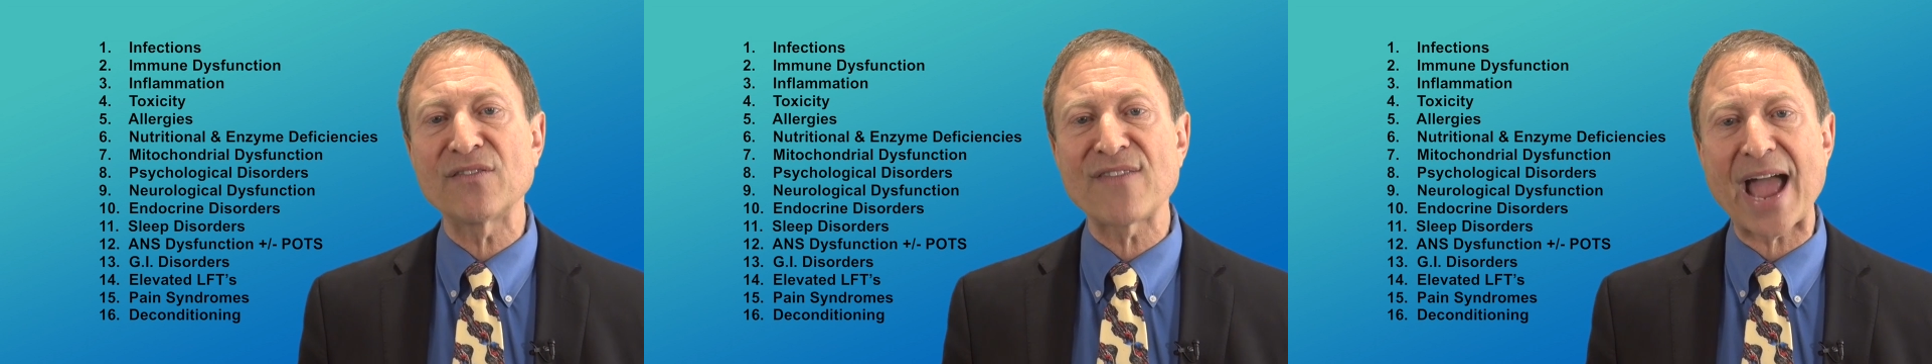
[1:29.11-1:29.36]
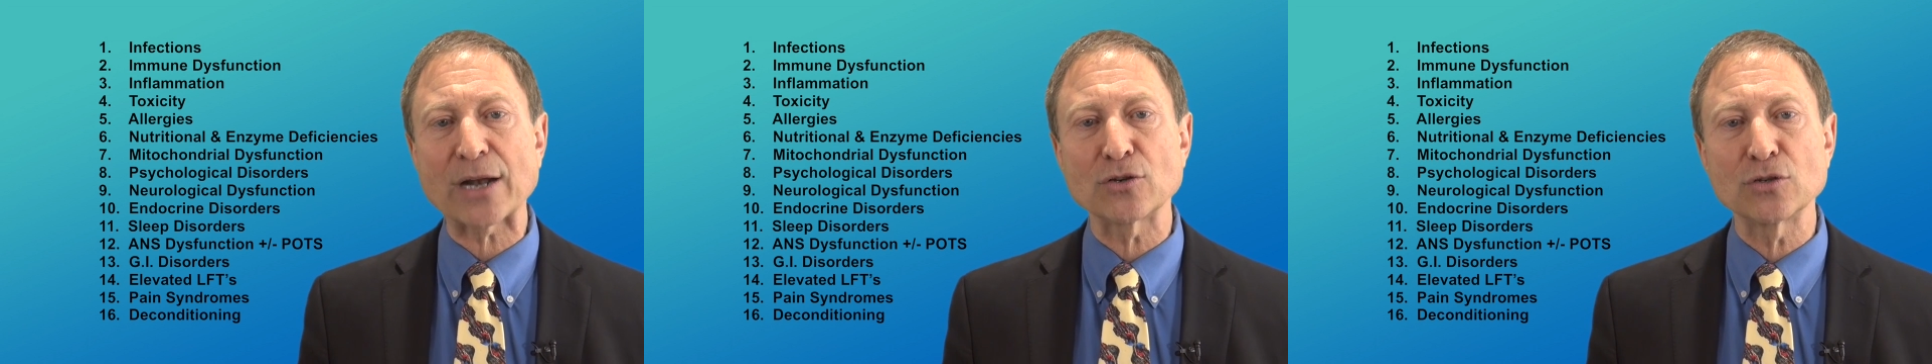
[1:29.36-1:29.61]

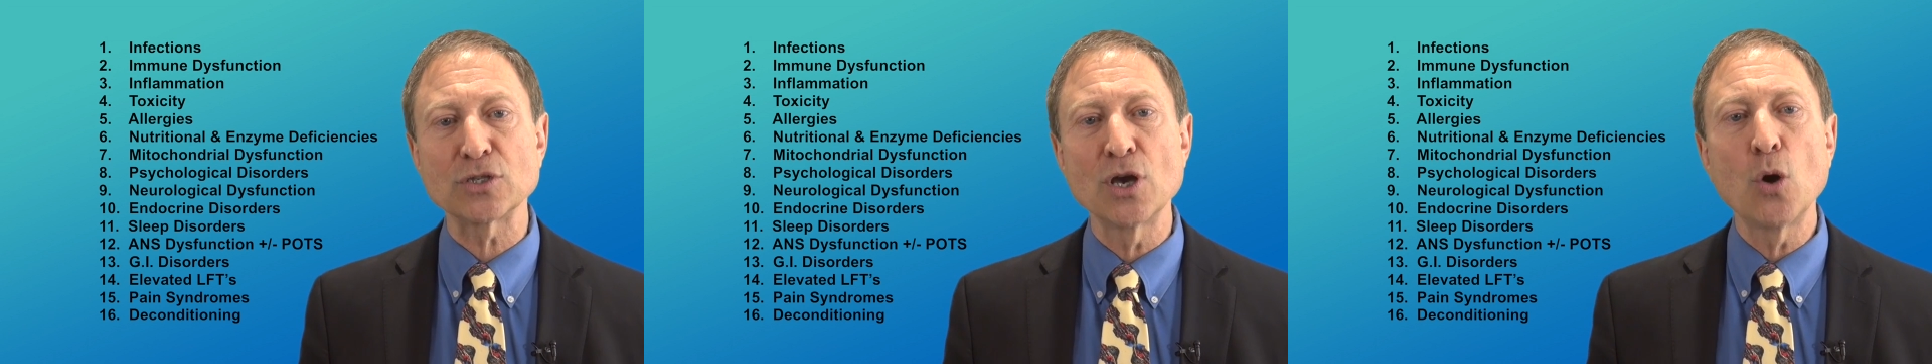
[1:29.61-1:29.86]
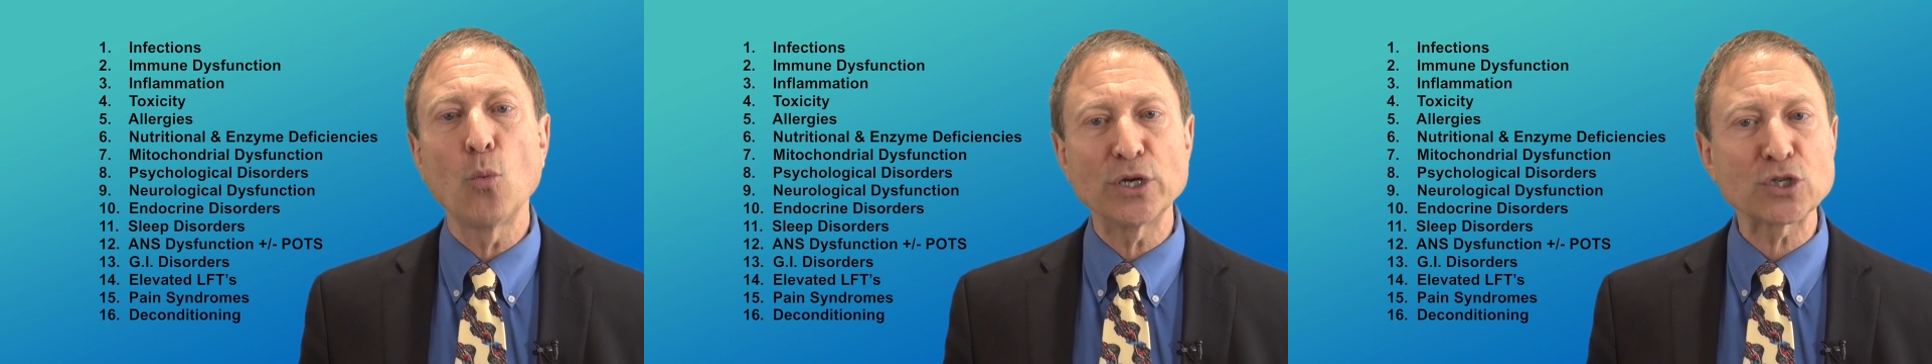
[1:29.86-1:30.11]
factors
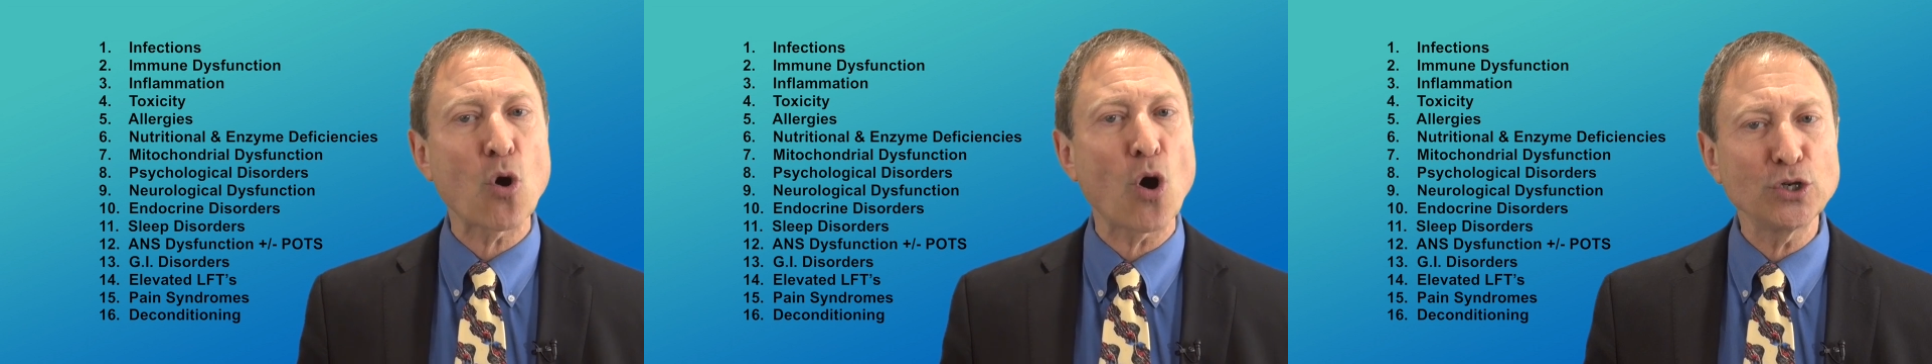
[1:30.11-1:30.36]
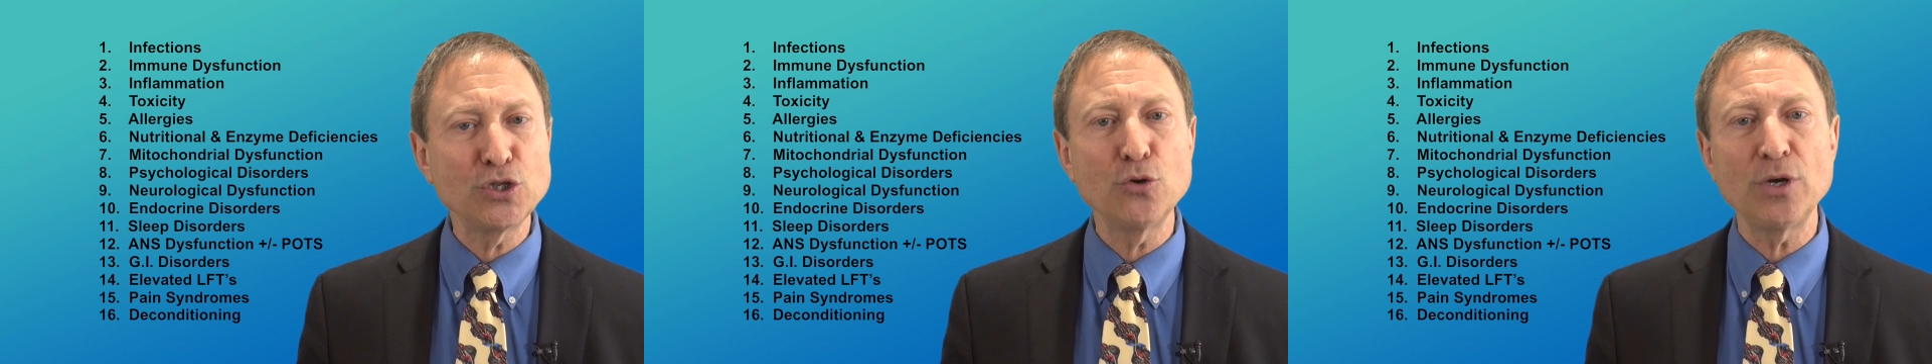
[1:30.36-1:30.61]
which
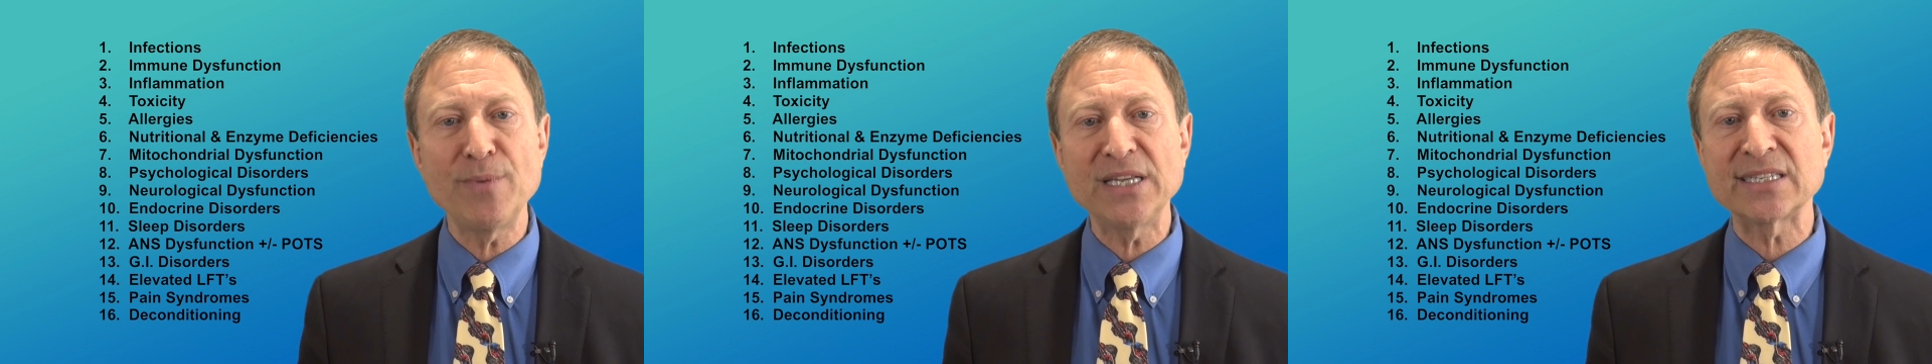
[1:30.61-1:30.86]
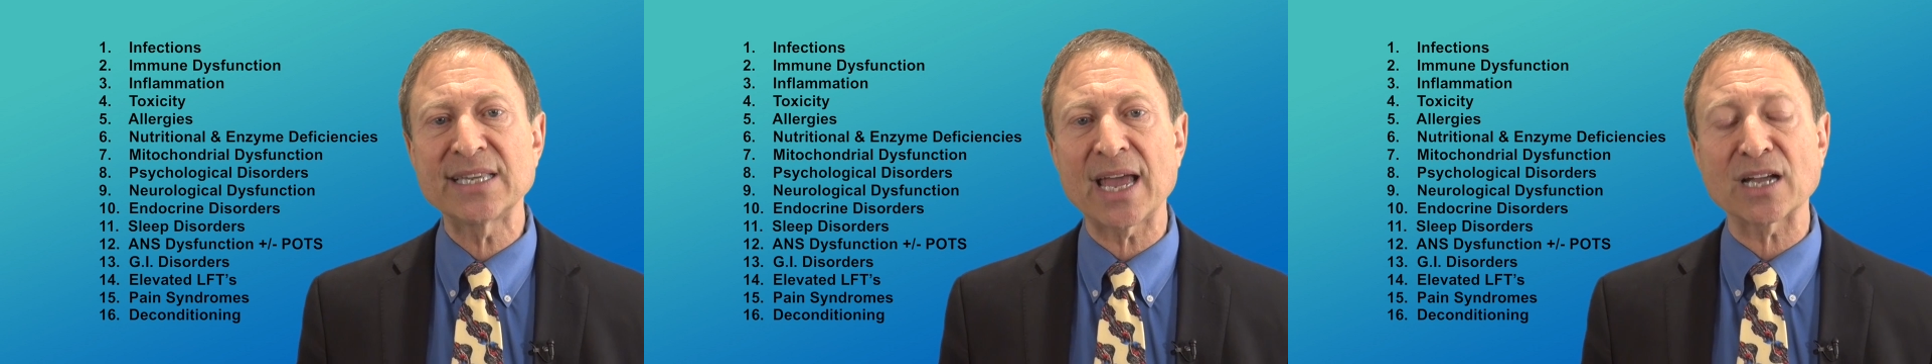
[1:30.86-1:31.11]
cause you to be
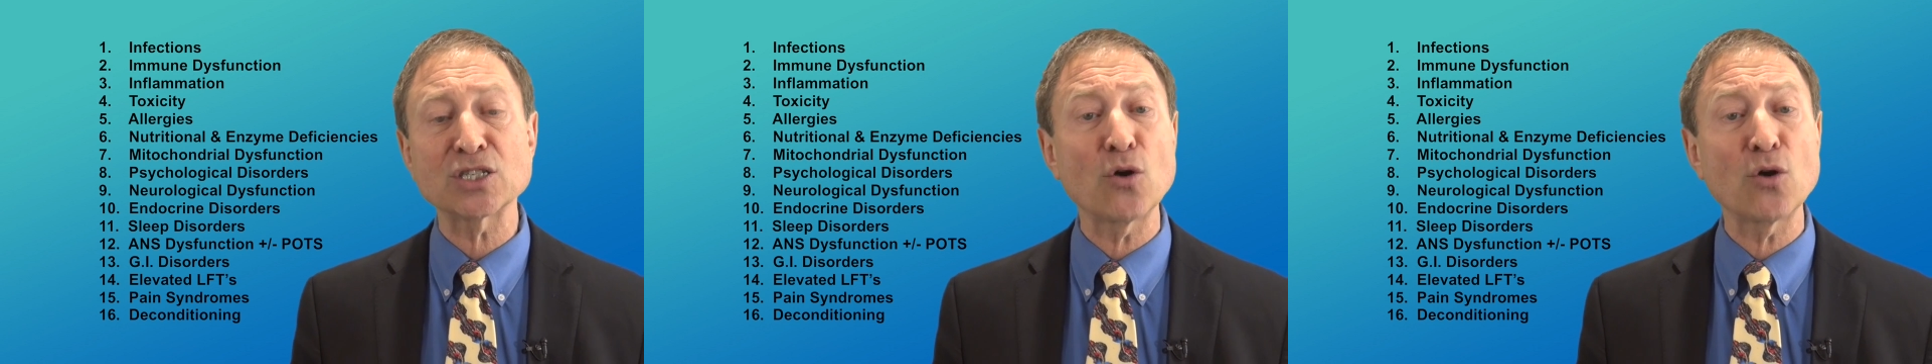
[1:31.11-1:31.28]
sick.